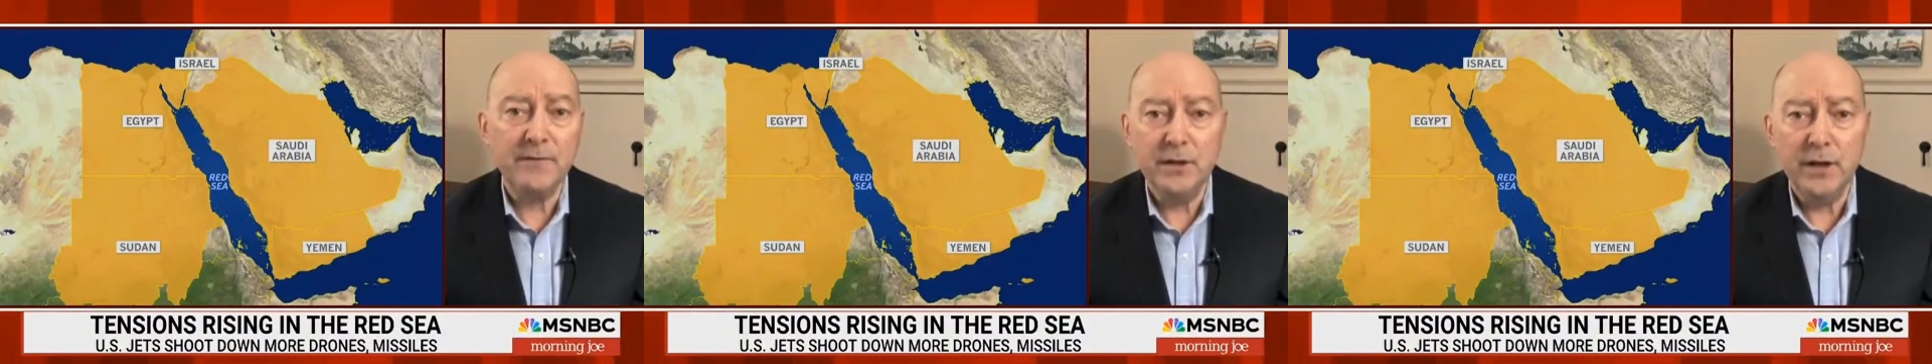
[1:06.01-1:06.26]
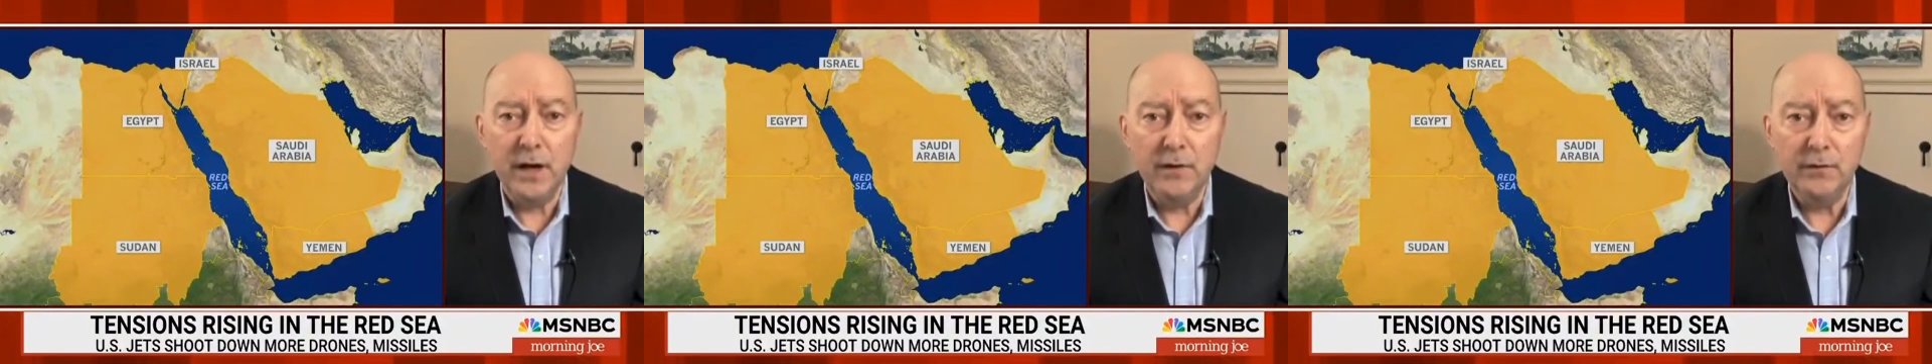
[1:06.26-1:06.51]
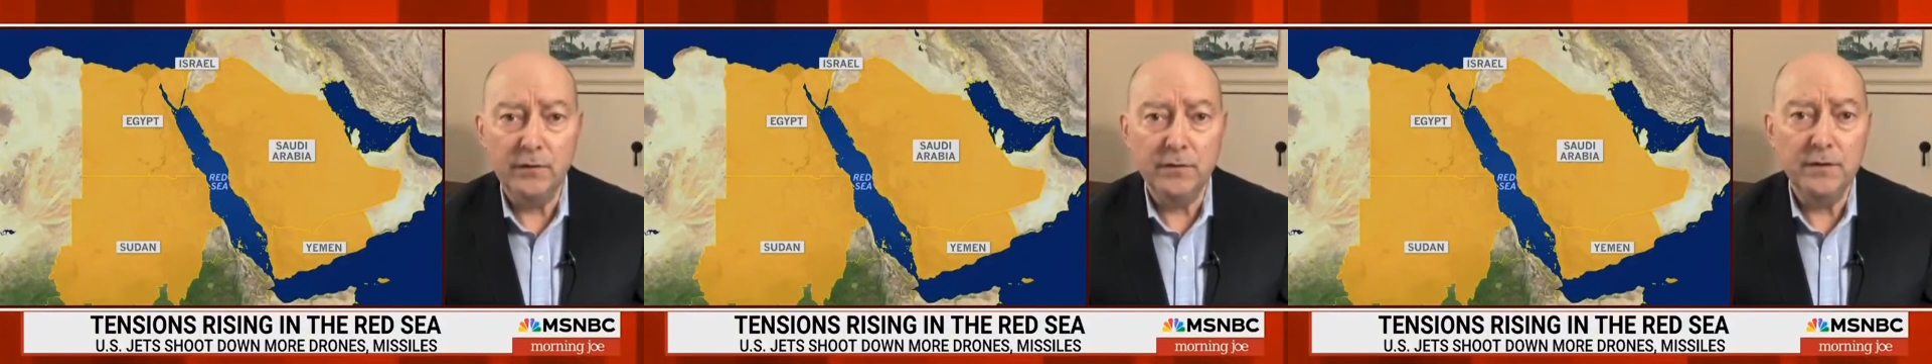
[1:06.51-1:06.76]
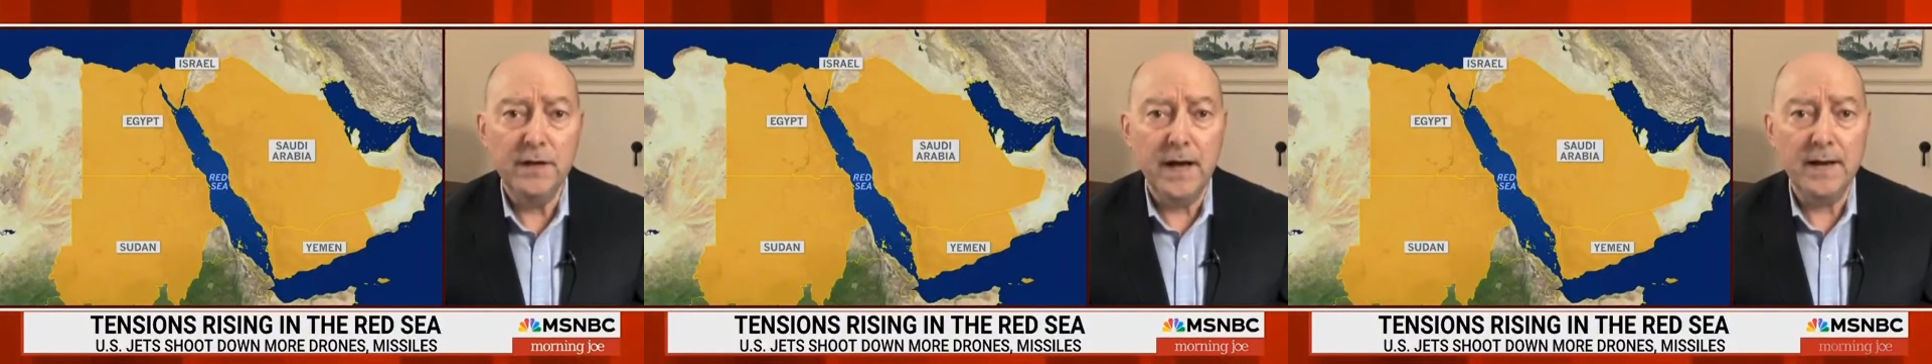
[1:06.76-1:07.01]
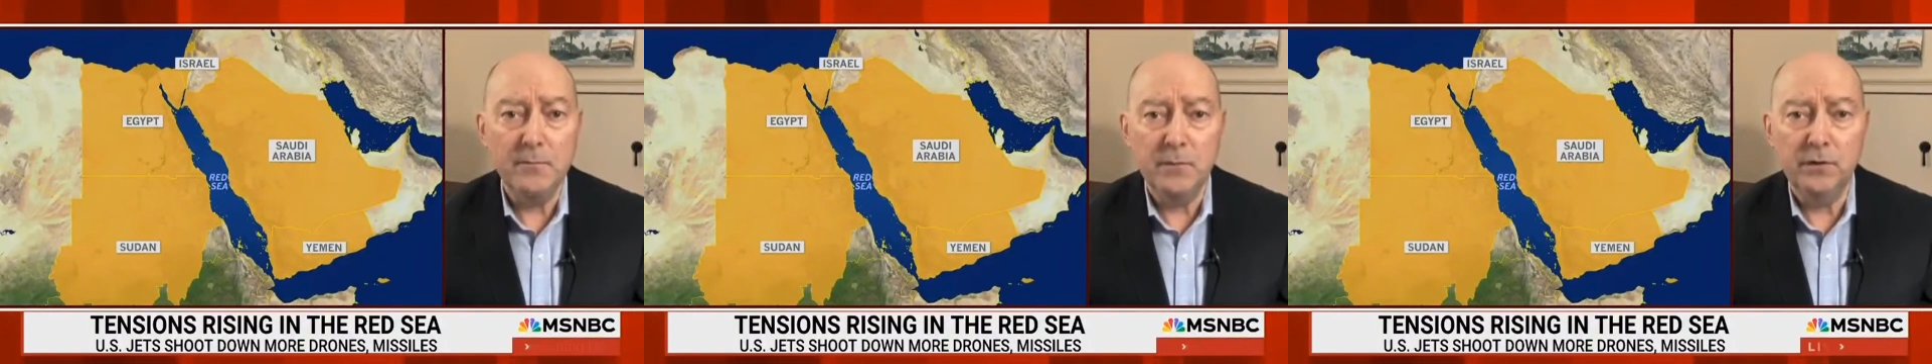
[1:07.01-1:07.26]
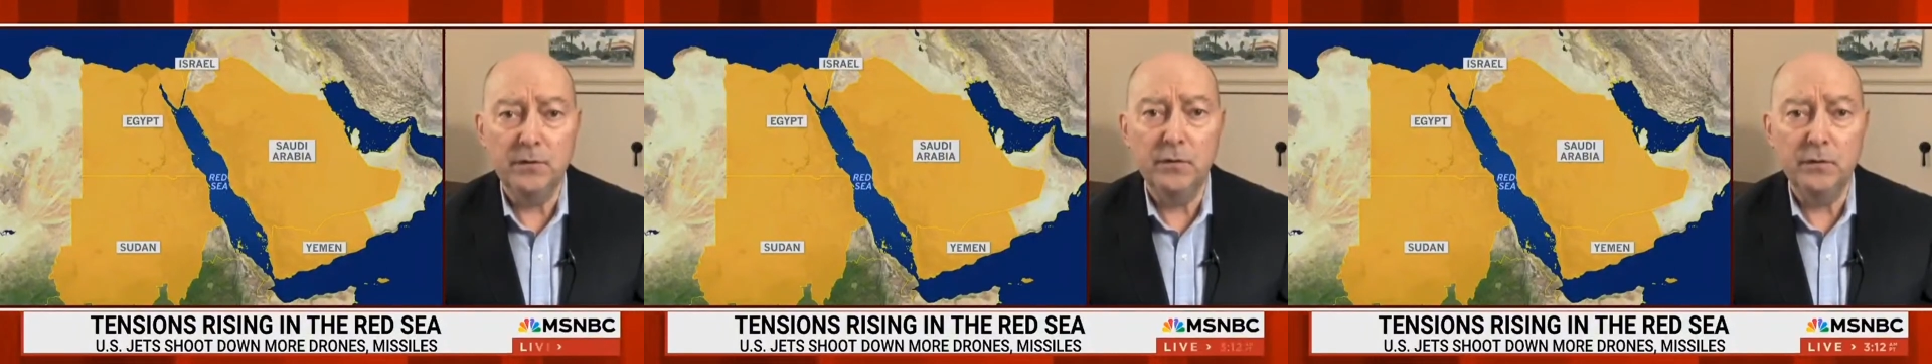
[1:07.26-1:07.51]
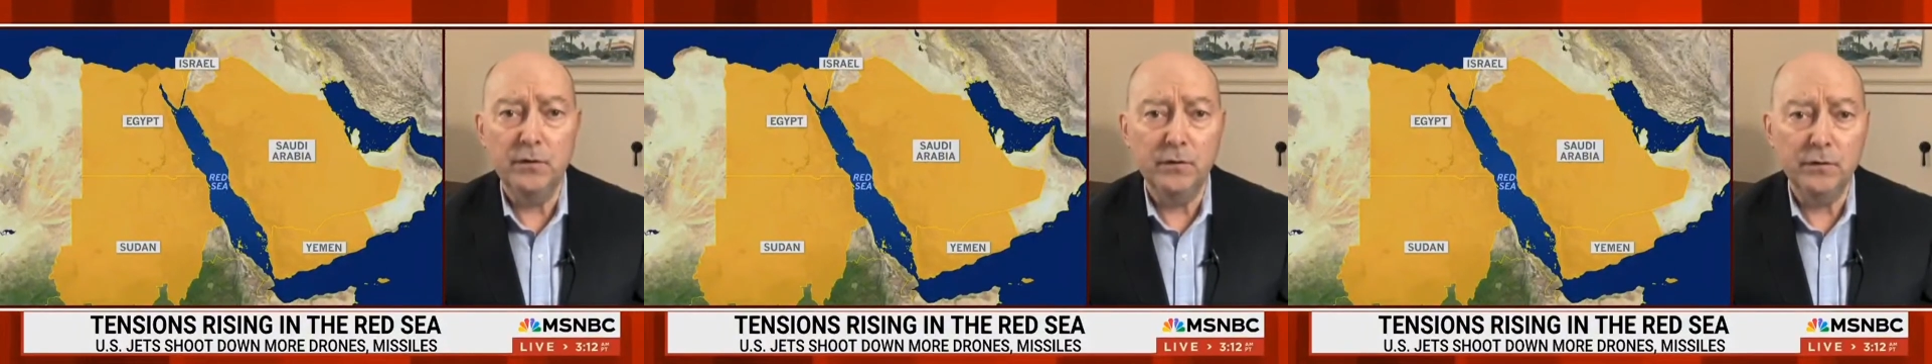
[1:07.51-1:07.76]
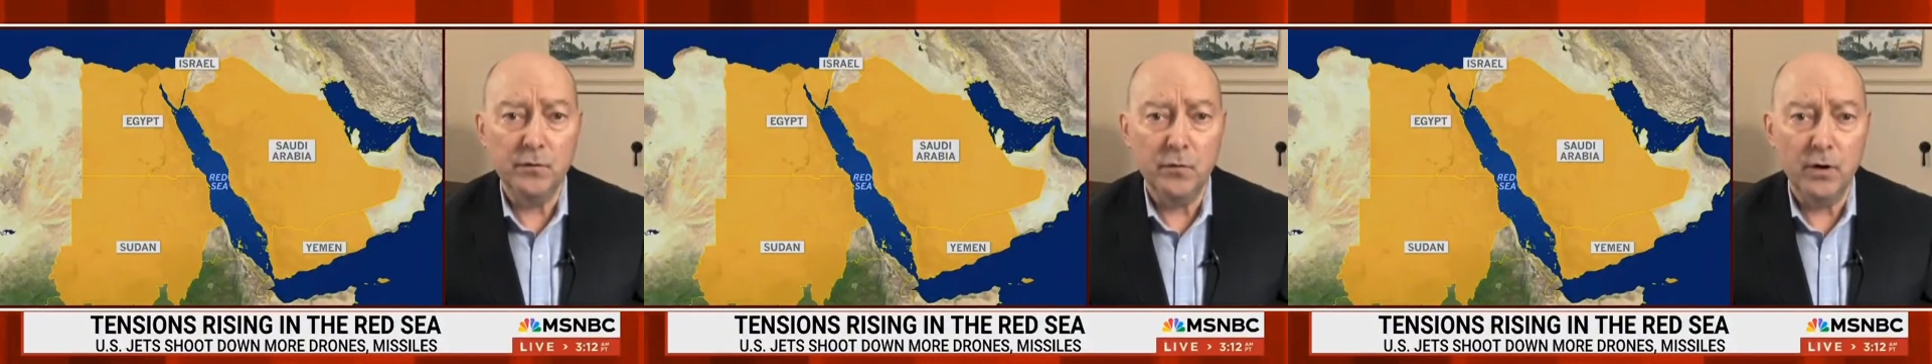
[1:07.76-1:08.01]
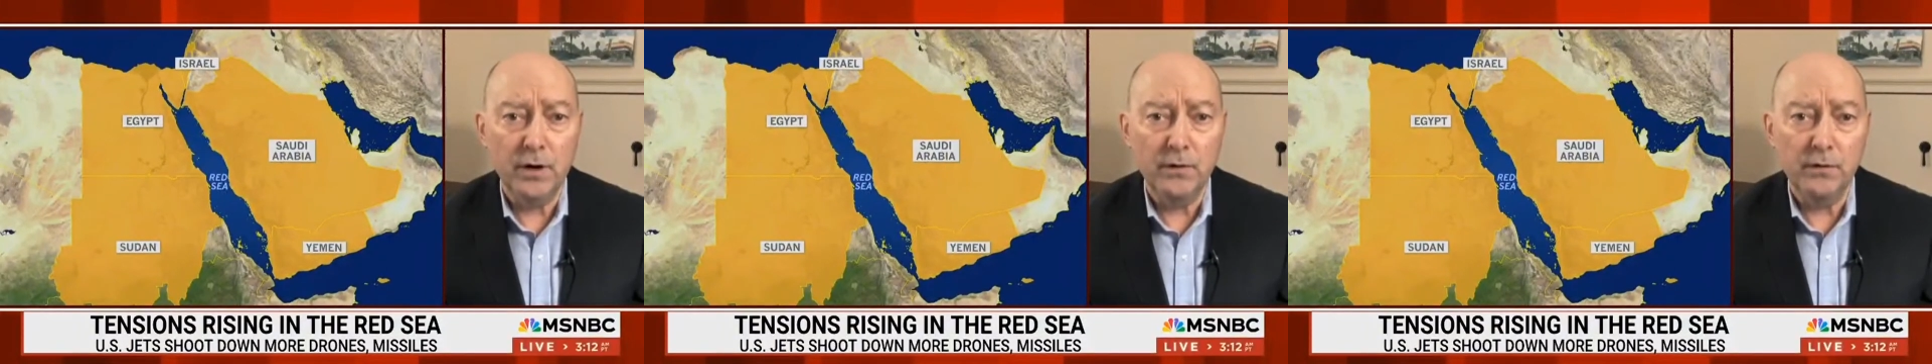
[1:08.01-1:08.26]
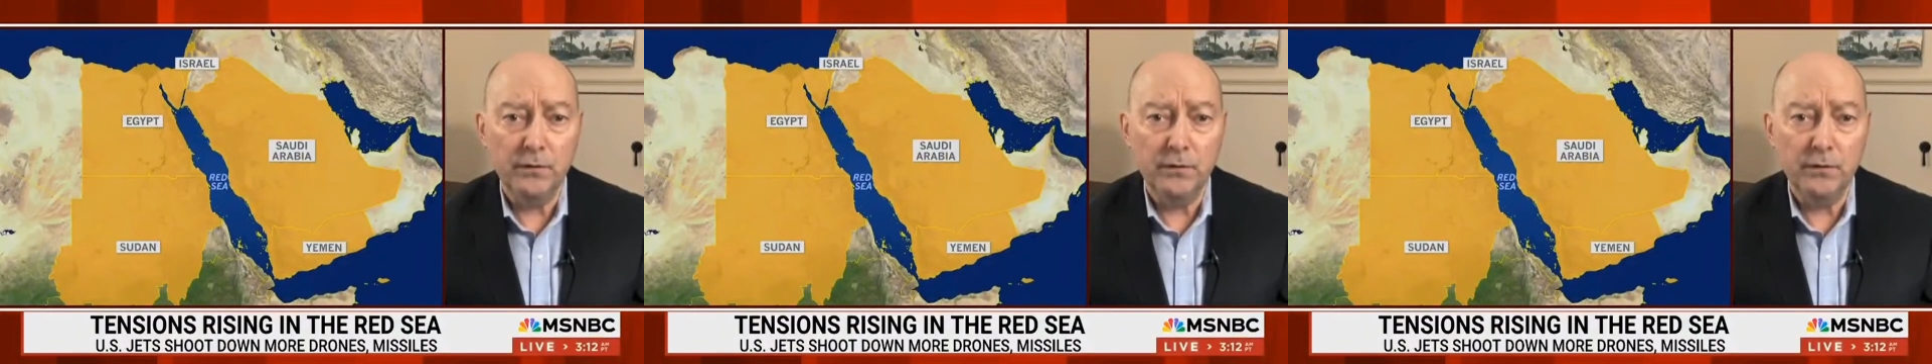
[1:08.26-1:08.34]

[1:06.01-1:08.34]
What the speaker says: dozen guided missile destroyers.